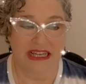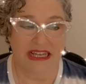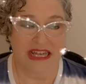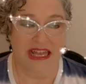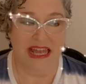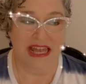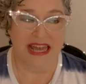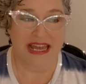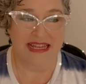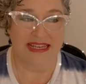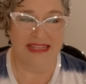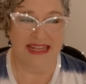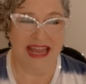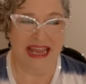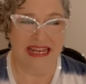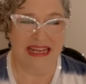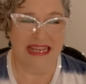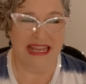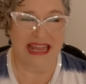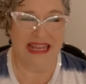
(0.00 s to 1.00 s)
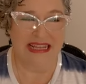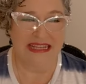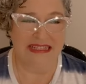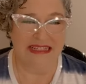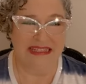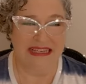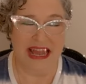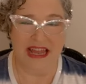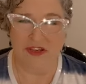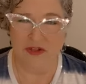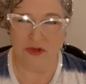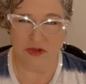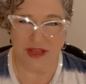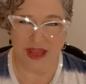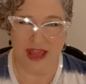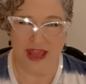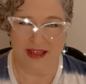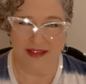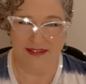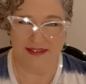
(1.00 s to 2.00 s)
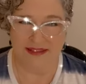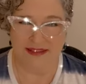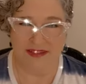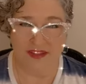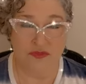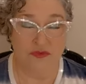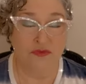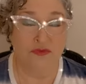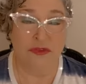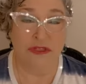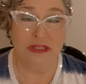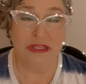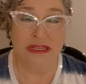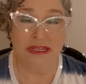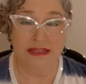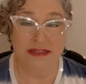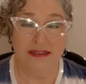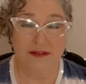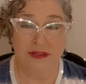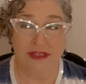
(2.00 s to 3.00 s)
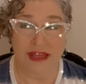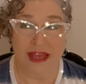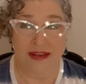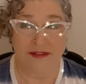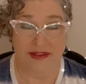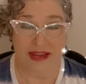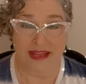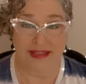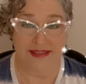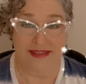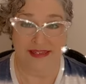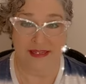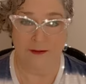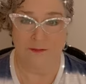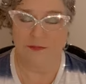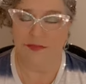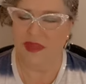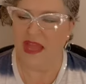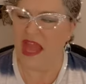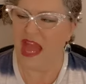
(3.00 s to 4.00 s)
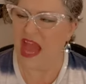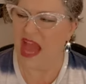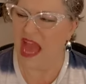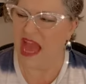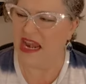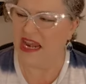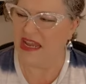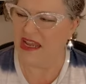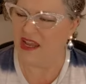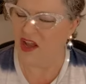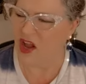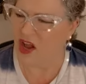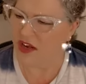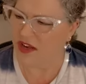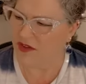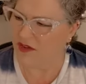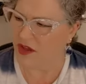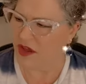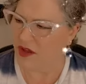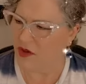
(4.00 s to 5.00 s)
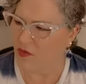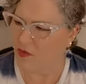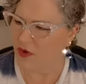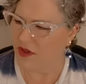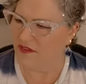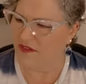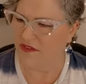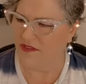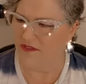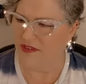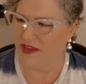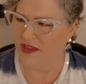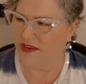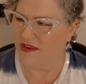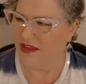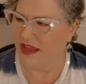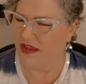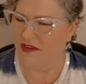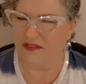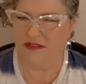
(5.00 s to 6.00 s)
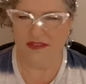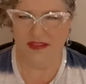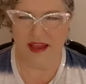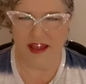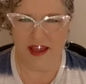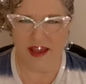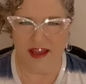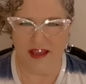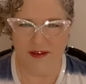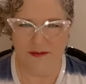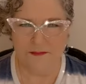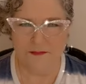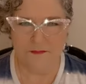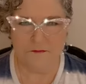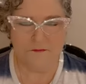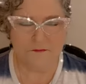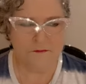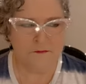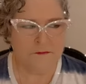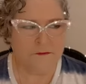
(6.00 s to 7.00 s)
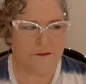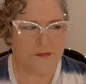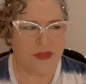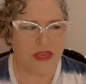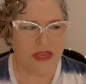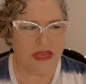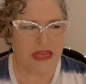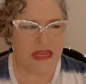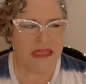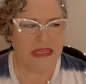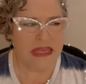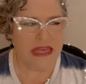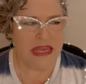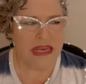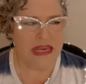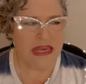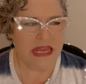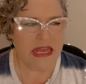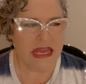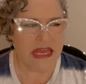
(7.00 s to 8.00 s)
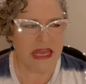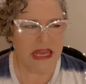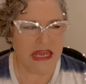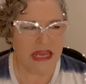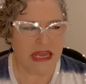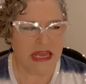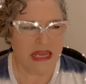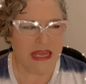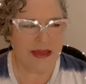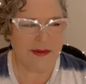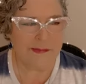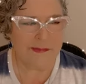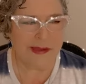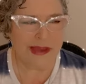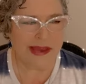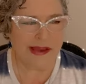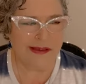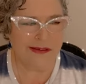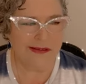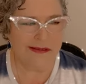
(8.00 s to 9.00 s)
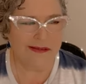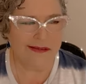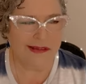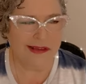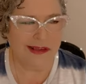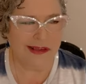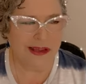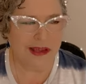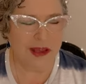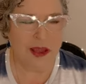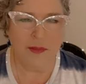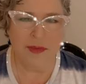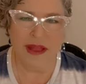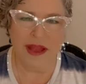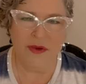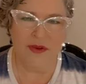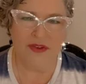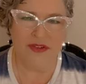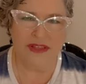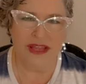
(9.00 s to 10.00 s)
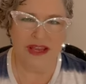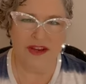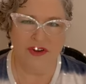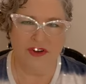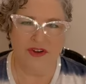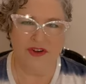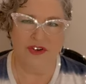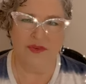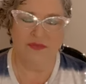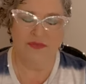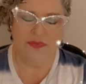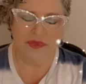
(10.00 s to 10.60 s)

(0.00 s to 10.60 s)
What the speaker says: and kind of like natural gas. It's really kind of nasty. And I caught a whiff of it outside. And then about a couple hours later,